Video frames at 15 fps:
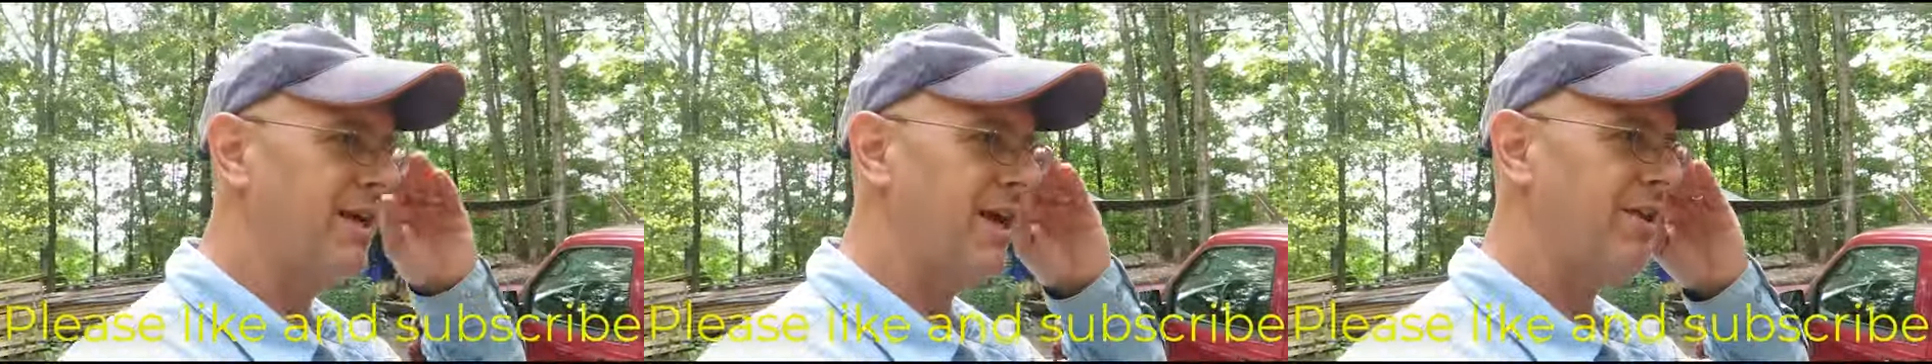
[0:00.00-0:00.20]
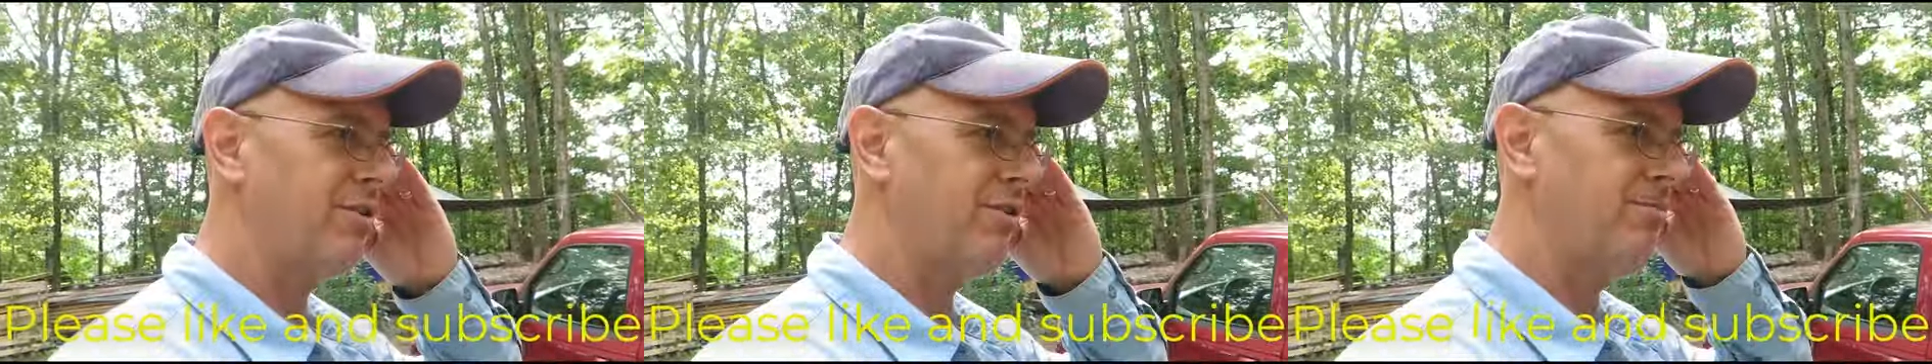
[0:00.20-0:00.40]

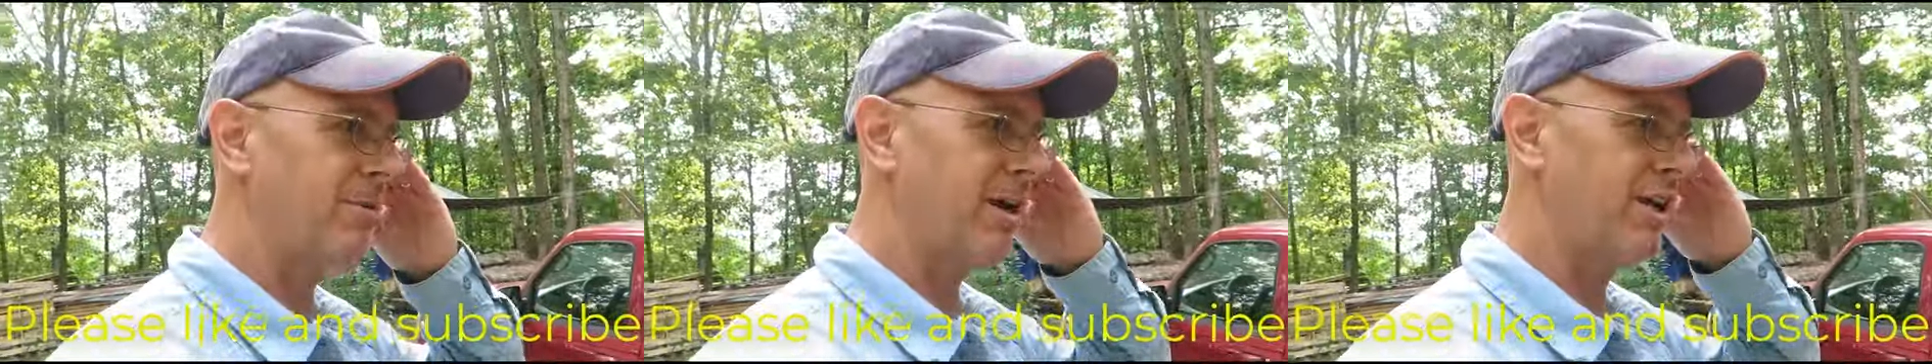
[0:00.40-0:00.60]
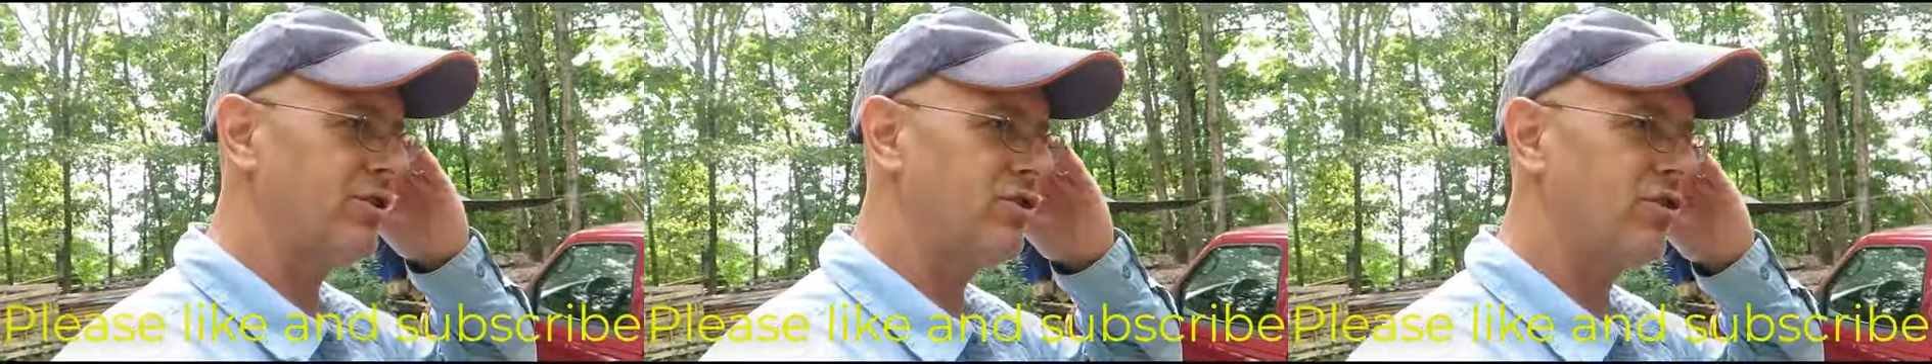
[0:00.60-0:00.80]
together in
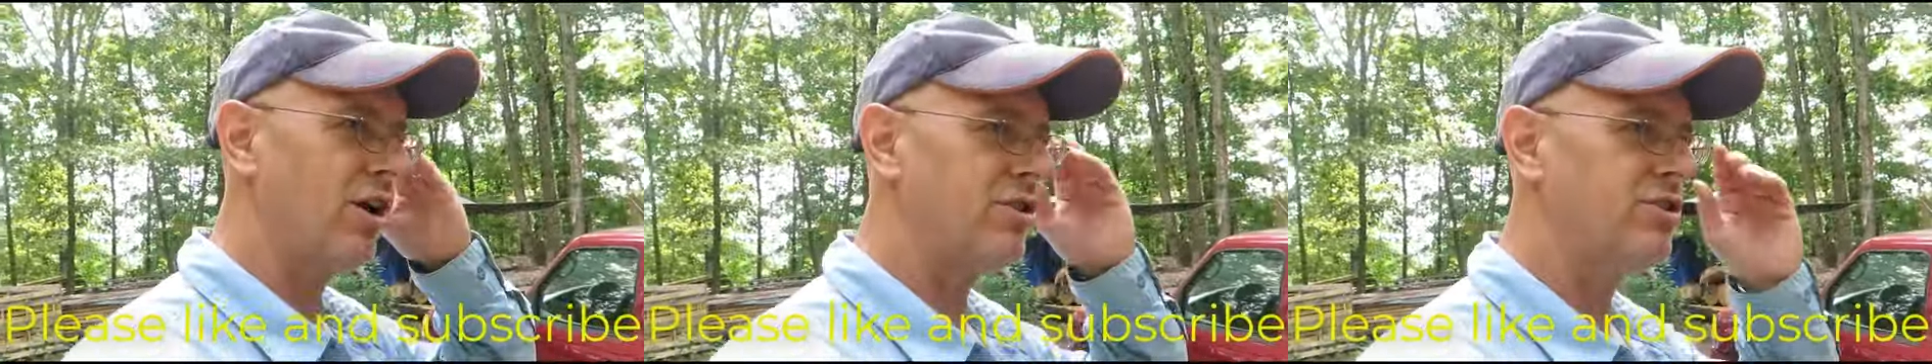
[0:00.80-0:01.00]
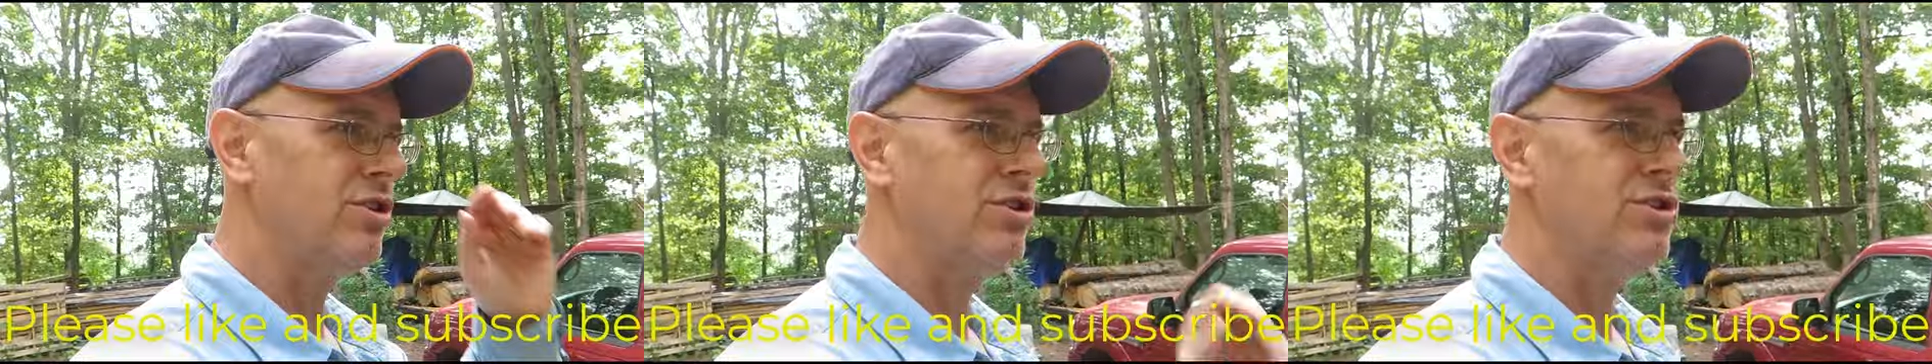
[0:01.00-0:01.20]
my
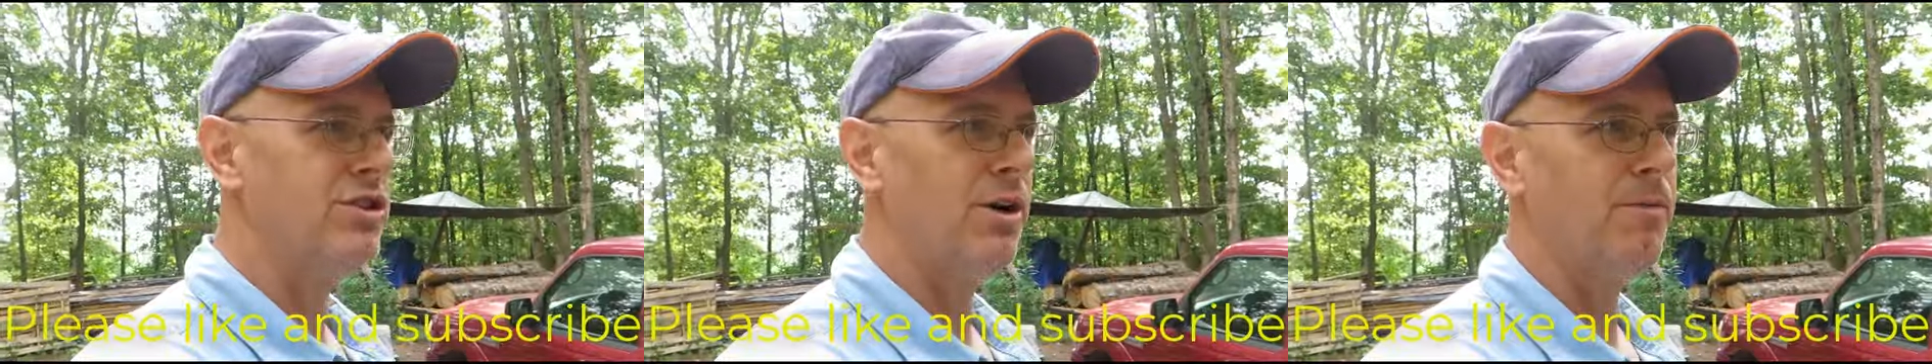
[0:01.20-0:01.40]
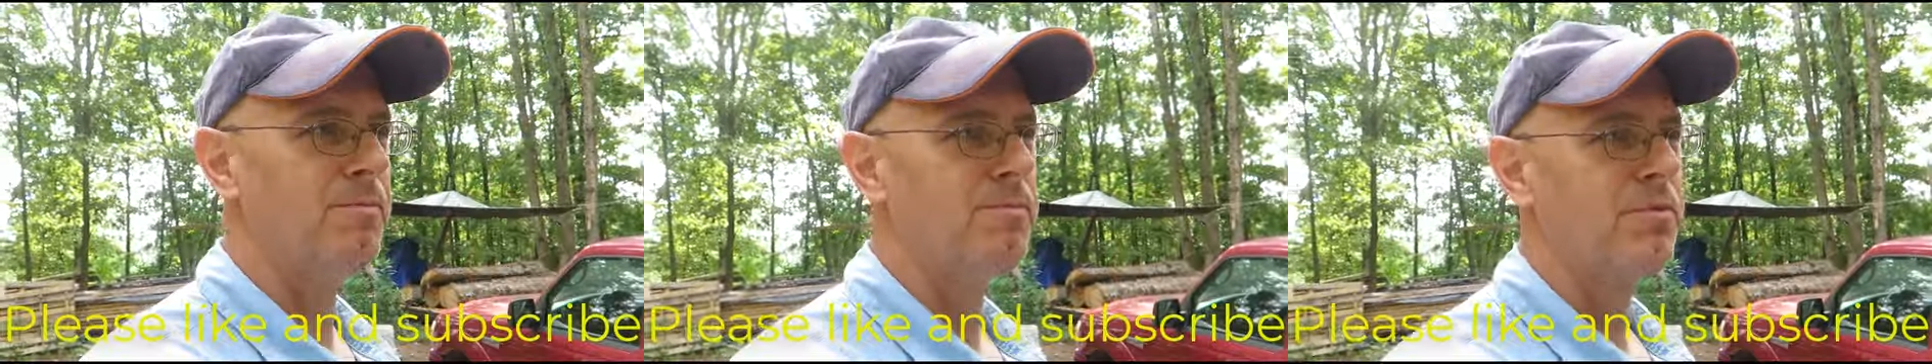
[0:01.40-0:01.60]
construction.
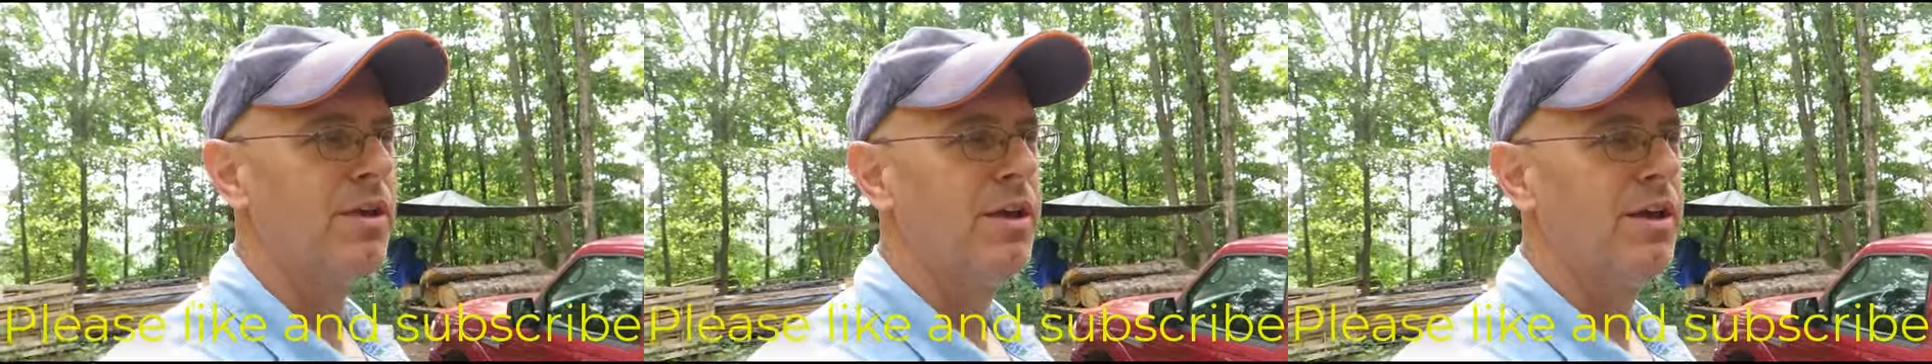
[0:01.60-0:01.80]
So